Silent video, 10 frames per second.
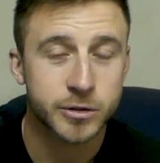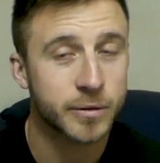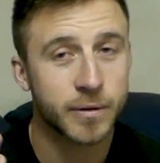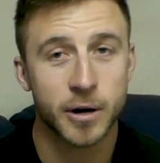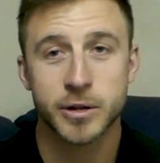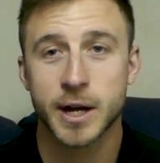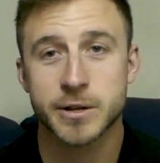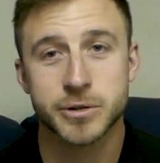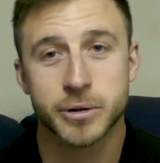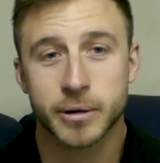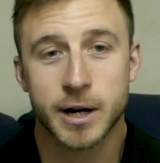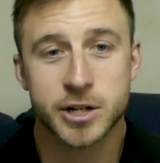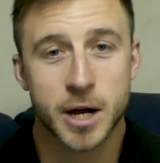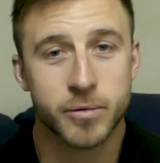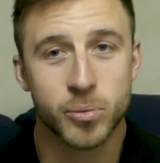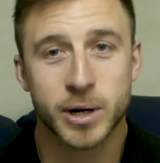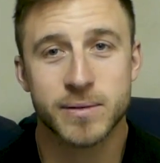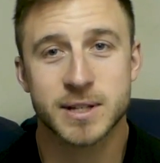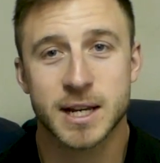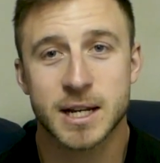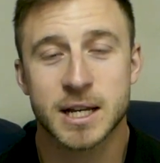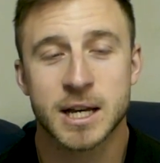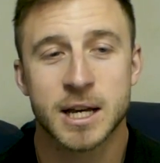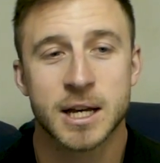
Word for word: So far, you guys are doing a great job from what I've seen.